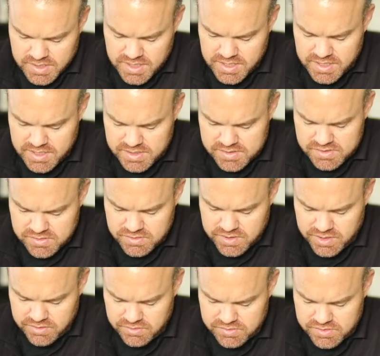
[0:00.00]
And he answered,
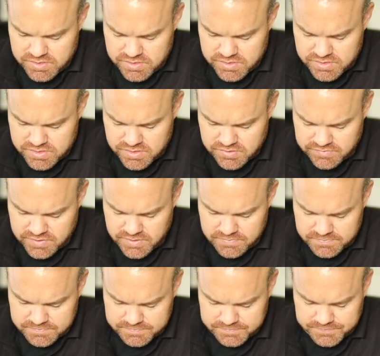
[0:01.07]
Here is your servant.
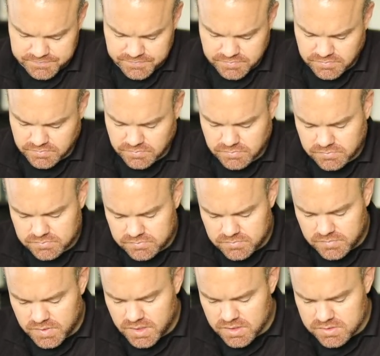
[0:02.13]

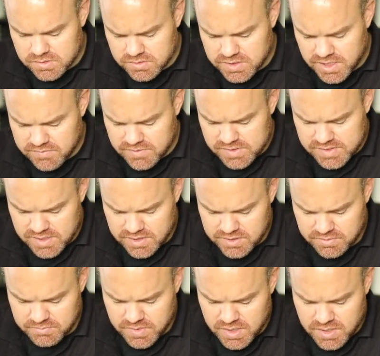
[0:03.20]
So David said to
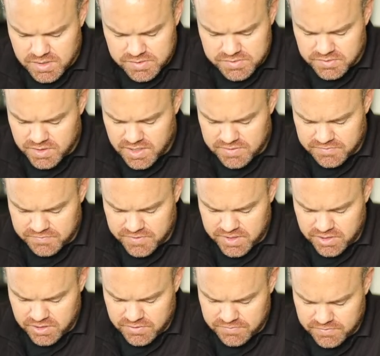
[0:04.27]
him, Do not
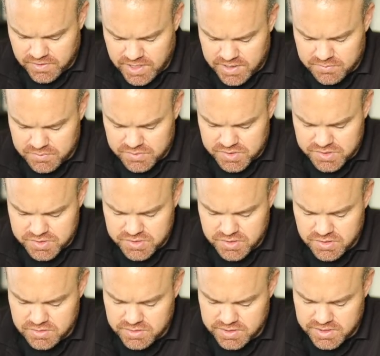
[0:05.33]
fear, for I will
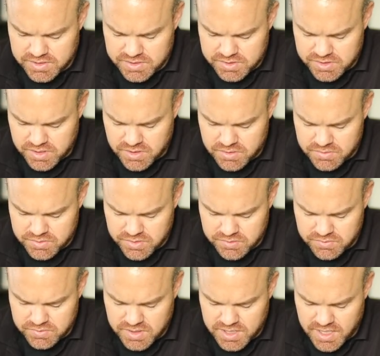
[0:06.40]
surely show
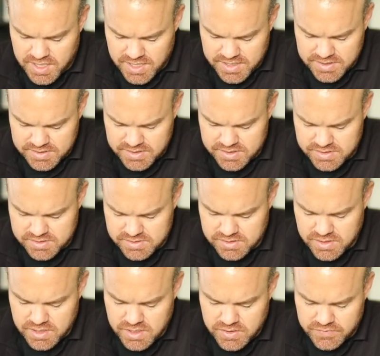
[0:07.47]
you kindness
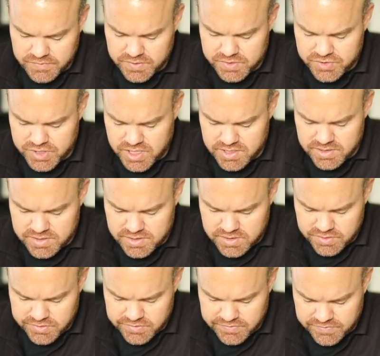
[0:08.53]
for
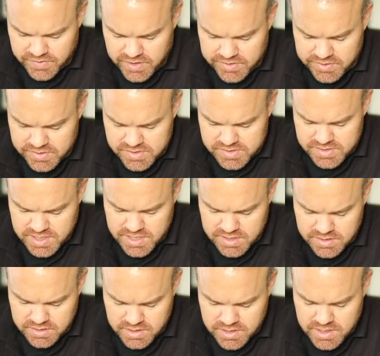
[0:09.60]
Jonathan your father's
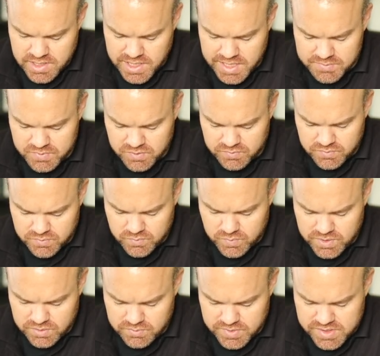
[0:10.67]
sake, and
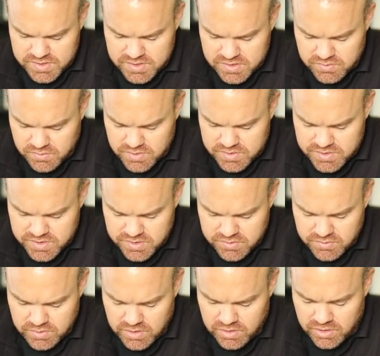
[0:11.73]
will restore to
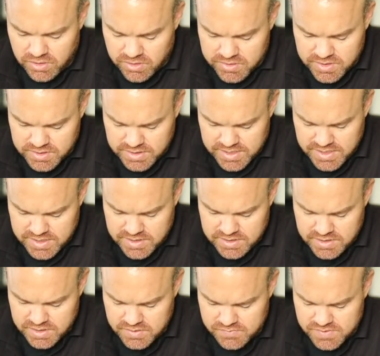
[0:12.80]
you all the
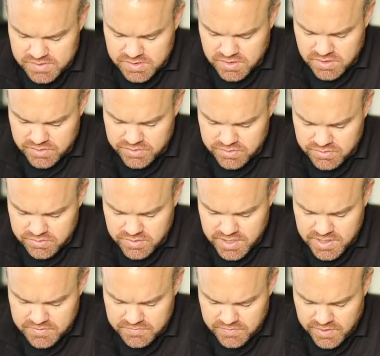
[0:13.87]
land of Saul your
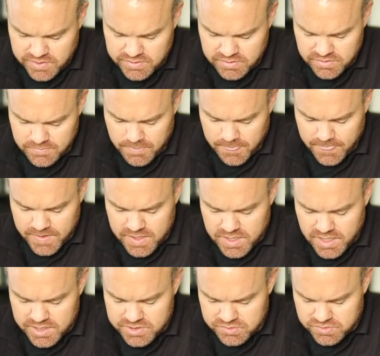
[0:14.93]
grandfather
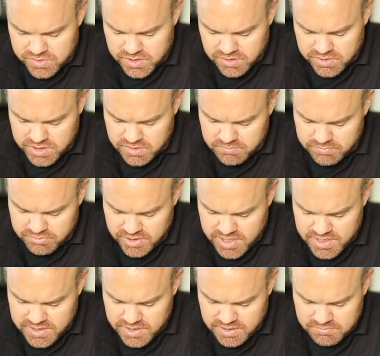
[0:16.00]
and you shall eat
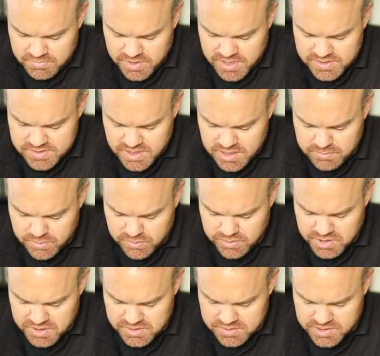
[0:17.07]
bread at my table
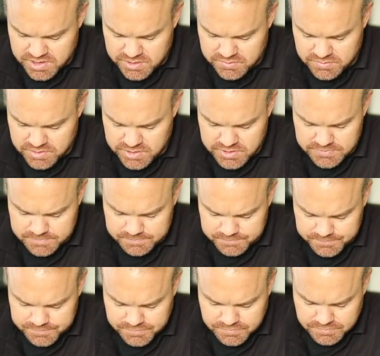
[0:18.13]
continually.
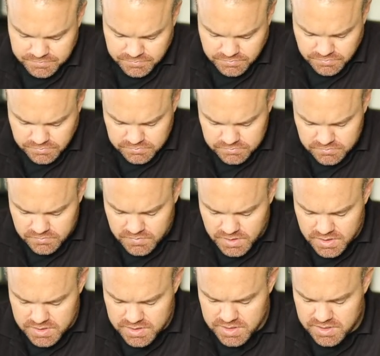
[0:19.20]

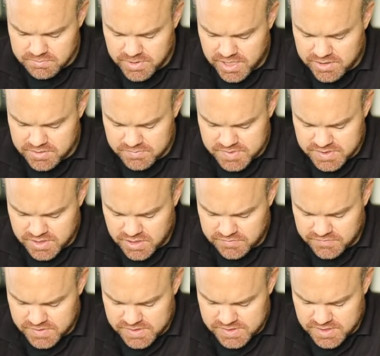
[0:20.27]
Then he bowed
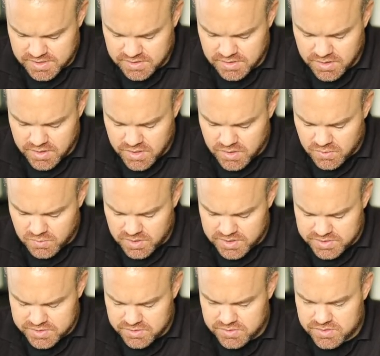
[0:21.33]
himself and said, What
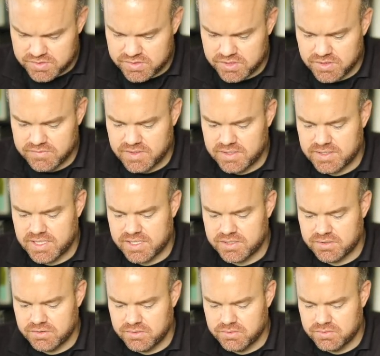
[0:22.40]
is your servant that
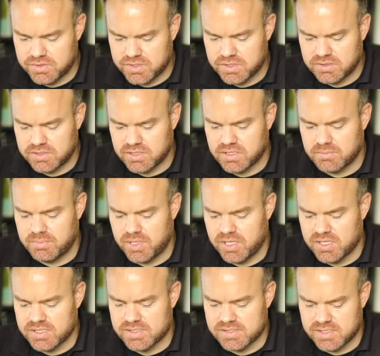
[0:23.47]
you should look
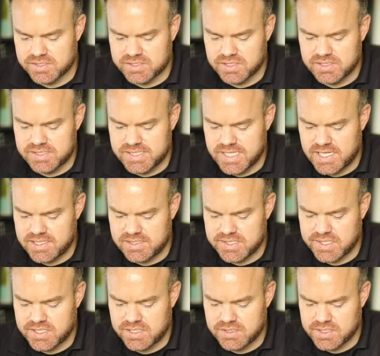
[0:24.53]
upon such a dead
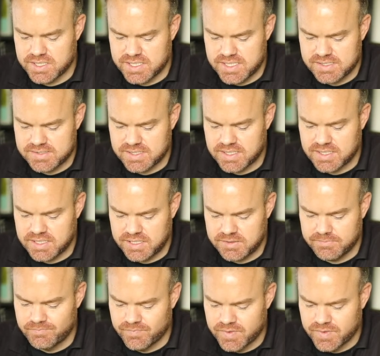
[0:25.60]
dog as I?